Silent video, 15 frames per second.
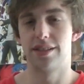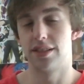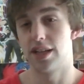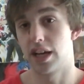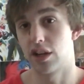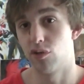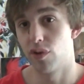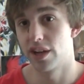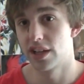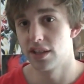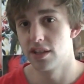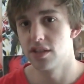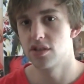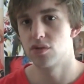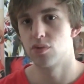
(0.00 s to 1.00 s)
are Dark
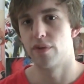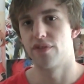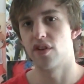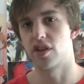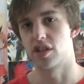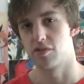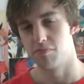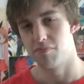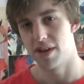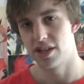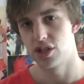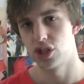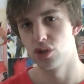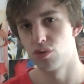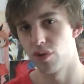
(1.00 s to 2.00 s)
Irregulars. We've got
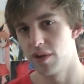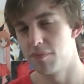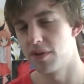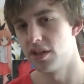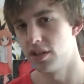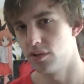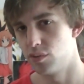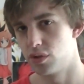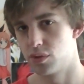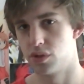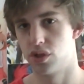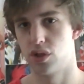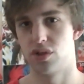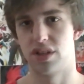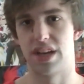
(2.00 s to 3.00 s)
Dimension Creeper, which was
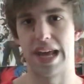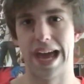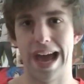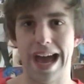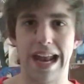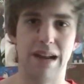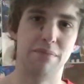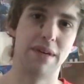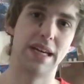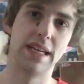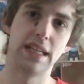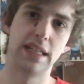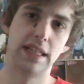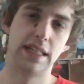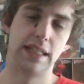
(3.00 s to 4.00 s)
used in the anime.
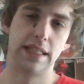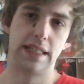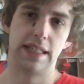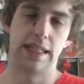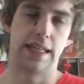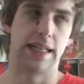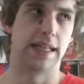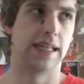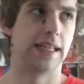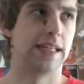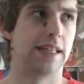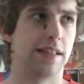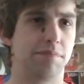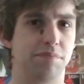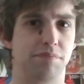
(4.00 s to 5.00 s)

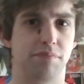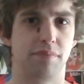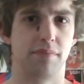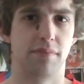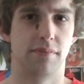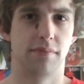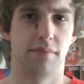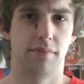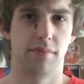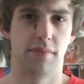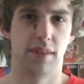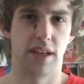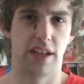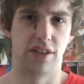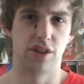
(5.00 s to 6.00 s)
Um,
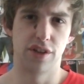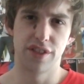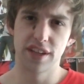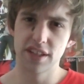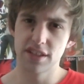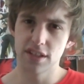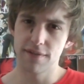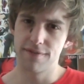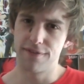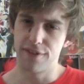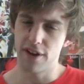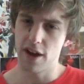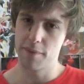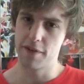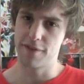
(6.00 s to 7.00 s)
I don't think it's a
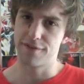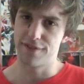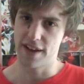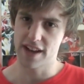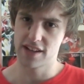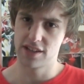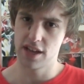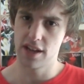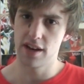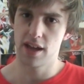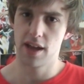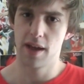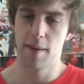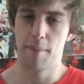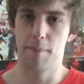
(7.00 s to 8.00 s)
confirmed effect yet,
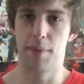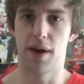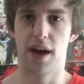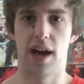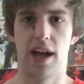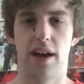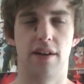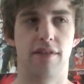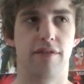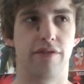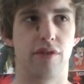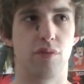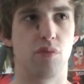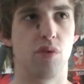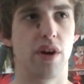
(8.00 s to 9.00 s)
but
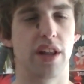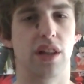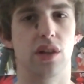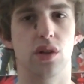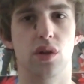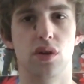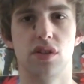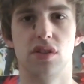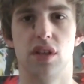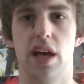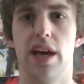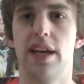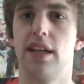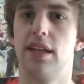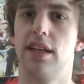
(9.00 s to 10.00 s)
from what it looks
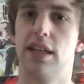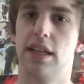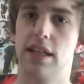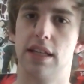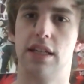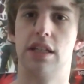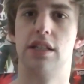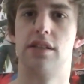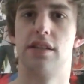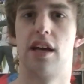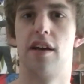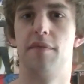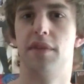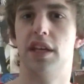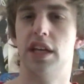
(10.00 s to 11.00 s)
like, it is
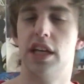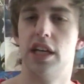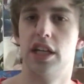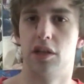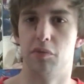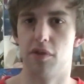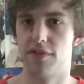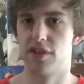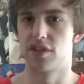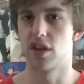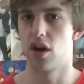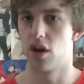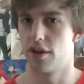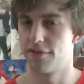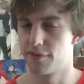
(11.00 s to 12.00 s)
um, you move this
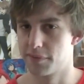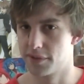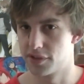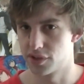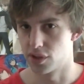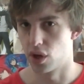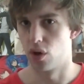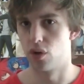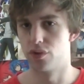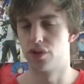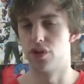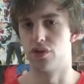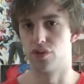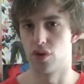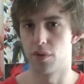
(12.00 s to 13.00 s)
card from the soul to
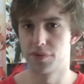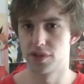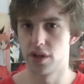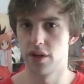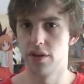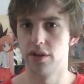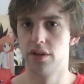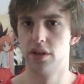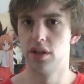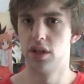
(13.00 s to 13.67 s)
the drop zone,